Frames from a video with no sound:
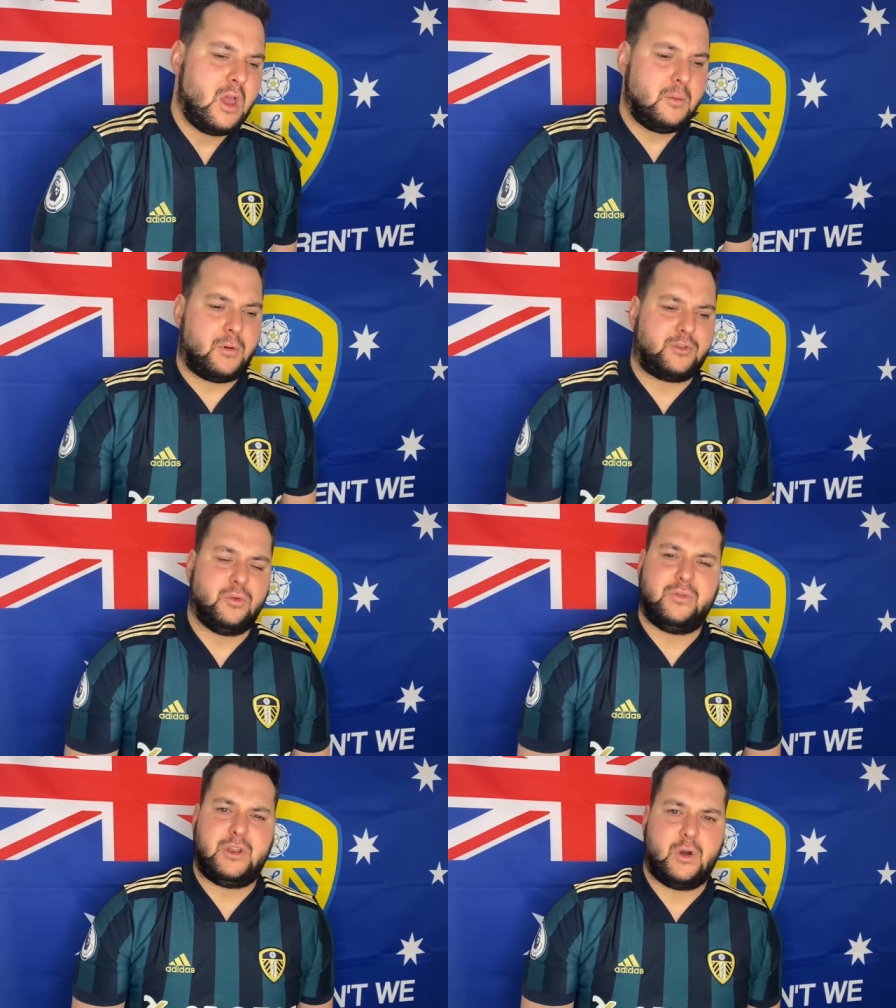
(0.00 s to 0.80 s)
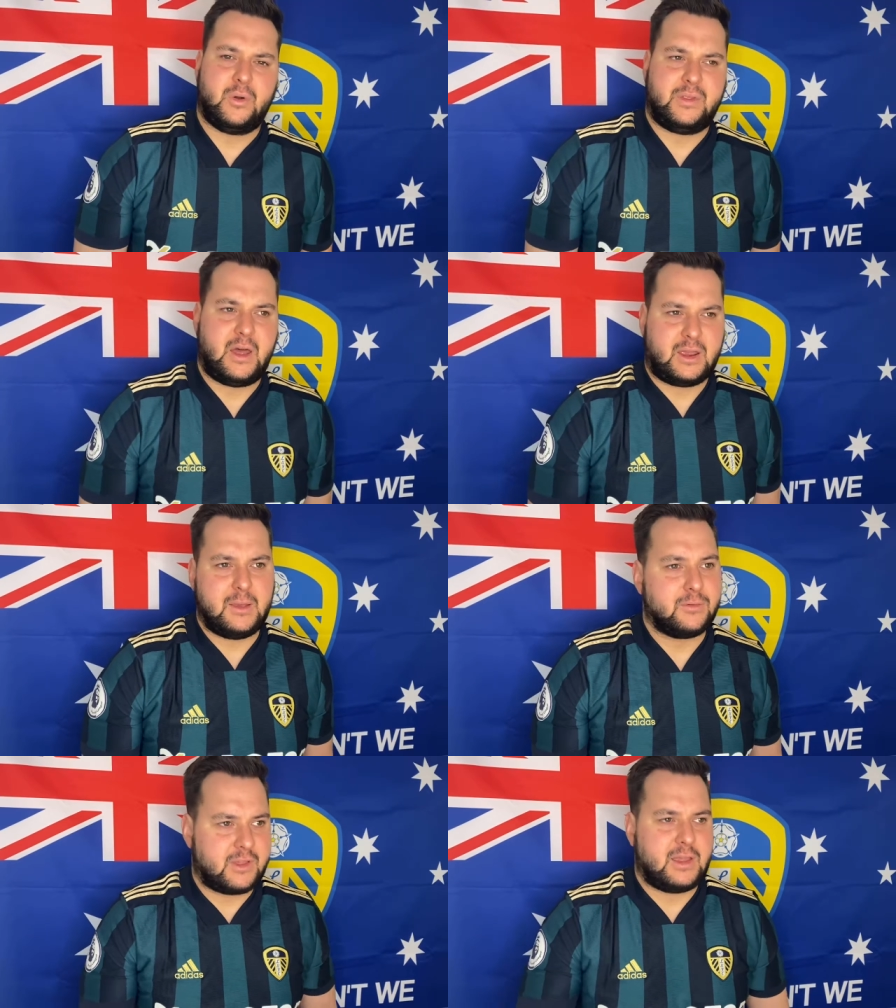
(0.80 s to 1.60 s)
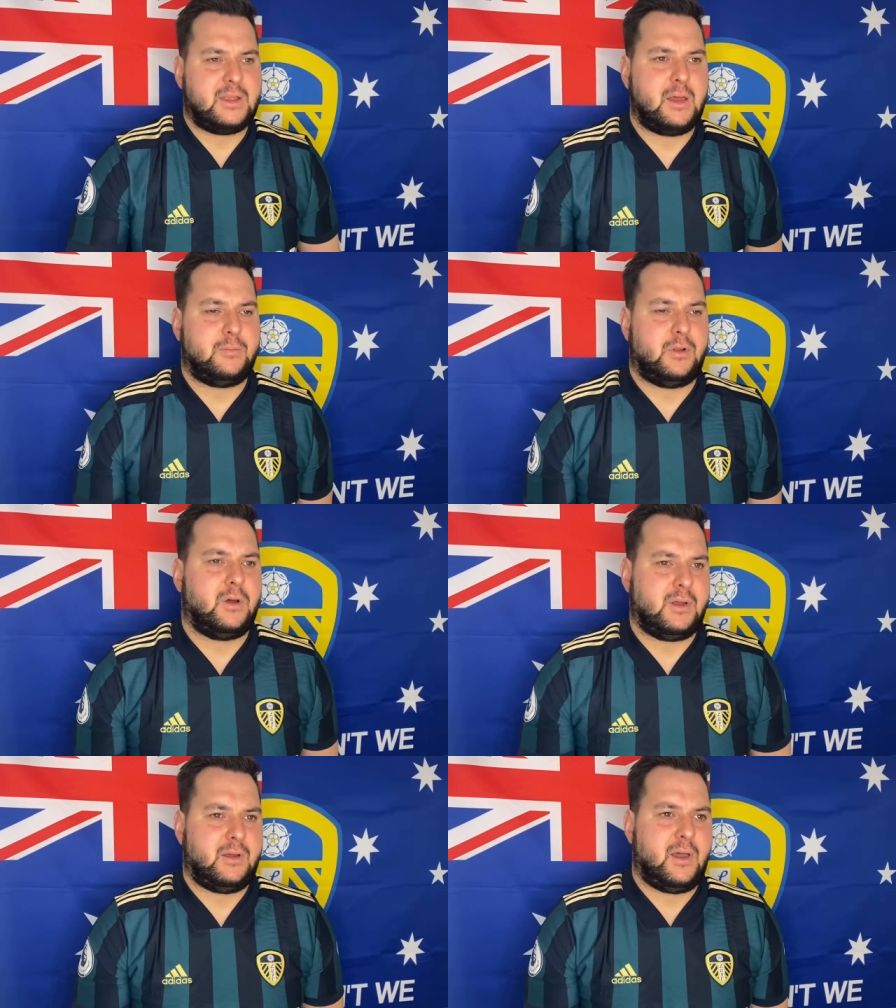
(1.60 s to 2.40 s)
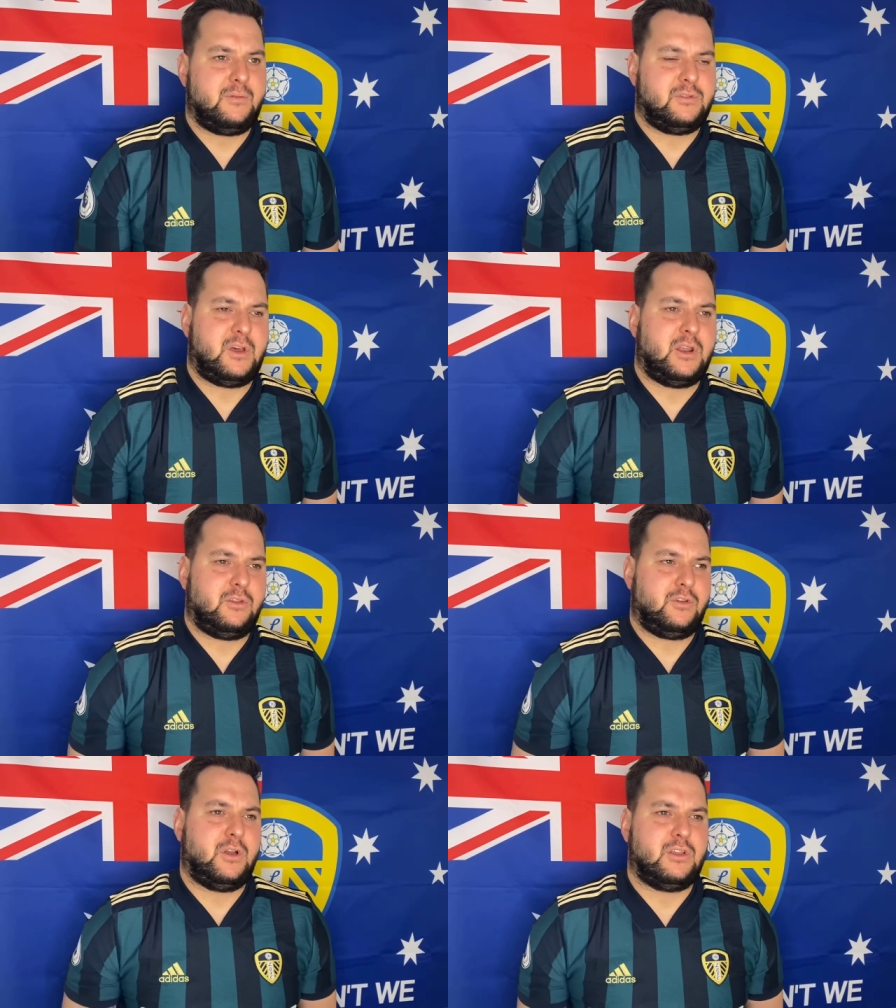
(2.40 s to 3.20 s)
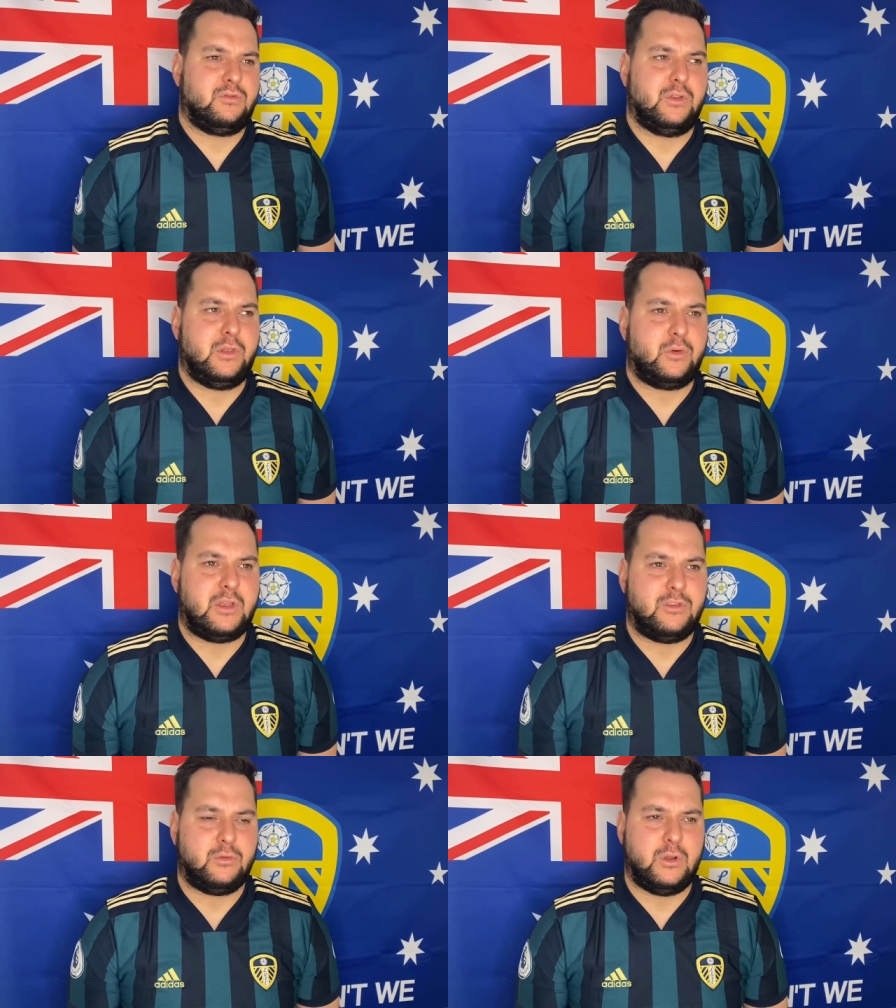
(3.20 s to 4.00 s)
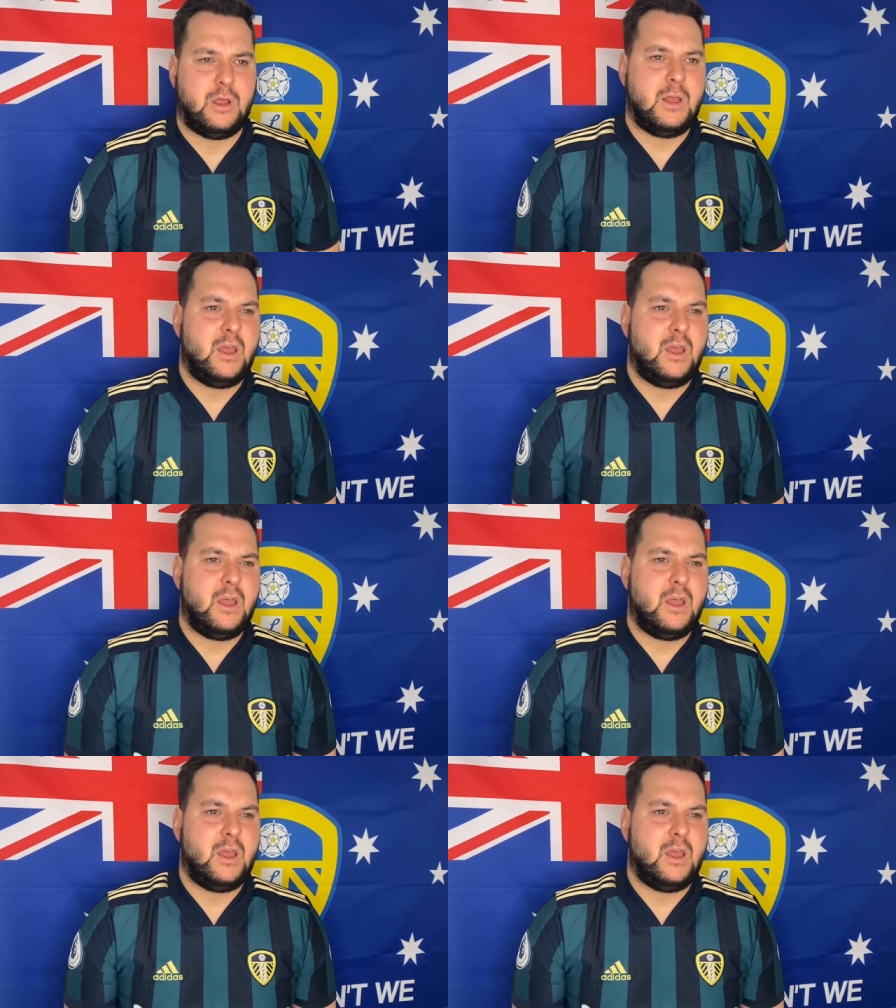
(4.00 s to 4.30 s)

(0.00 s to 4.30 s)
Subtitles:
Might do a video on that. I keep saying that, but I haven't done it, so I need to really look into it.